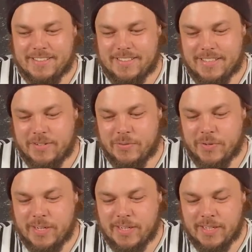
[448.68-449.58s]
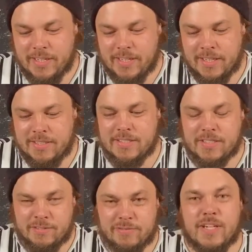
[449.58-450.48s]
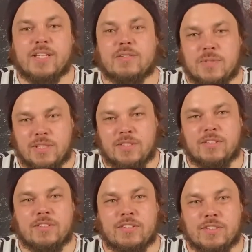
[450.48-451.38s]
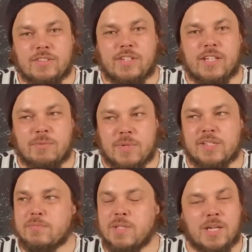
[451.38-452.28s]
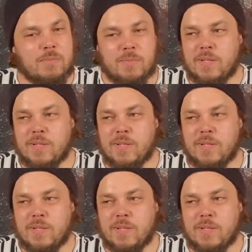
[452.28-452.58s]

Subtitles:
It really did affect me, you know, it really messed me up.